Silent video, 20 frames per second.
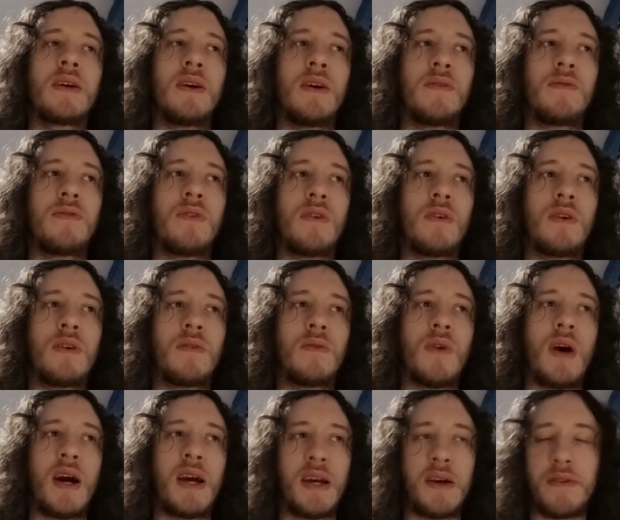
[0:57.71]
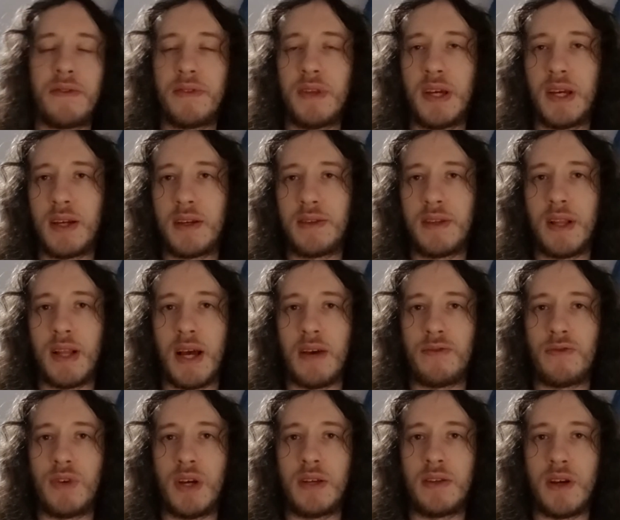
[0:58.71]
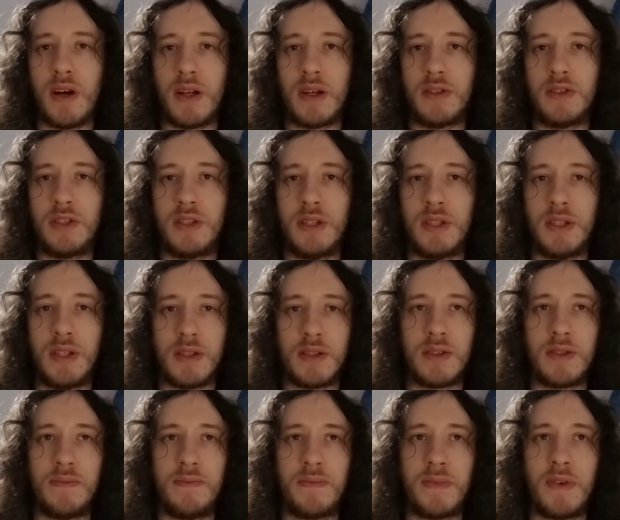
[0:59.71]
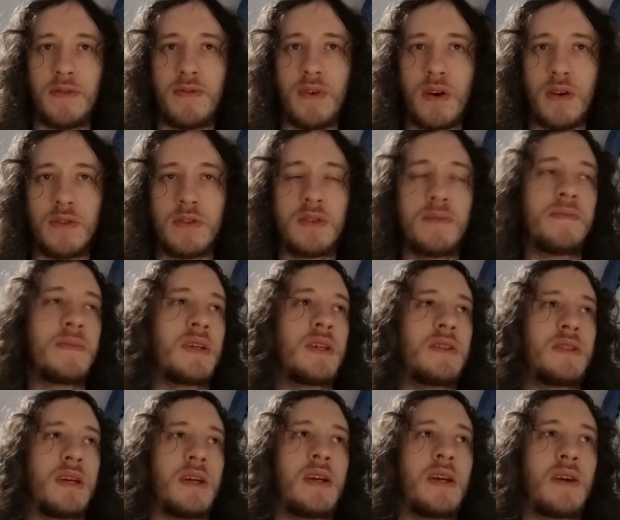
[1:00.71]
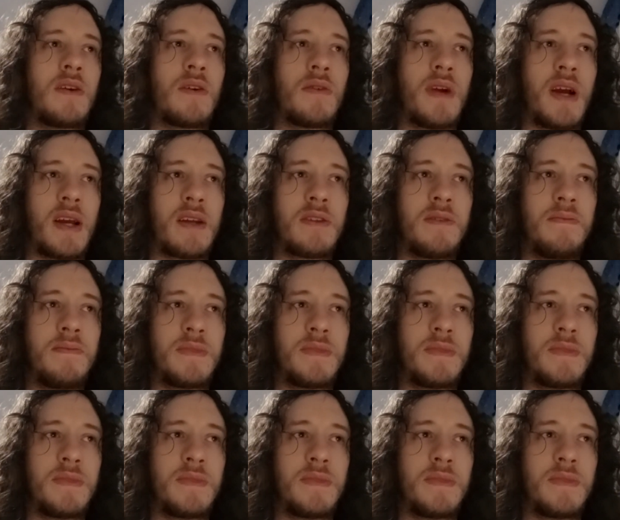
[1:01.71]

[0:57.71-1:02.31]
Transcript: for why I think the left-wing ideology is false, is incorrect.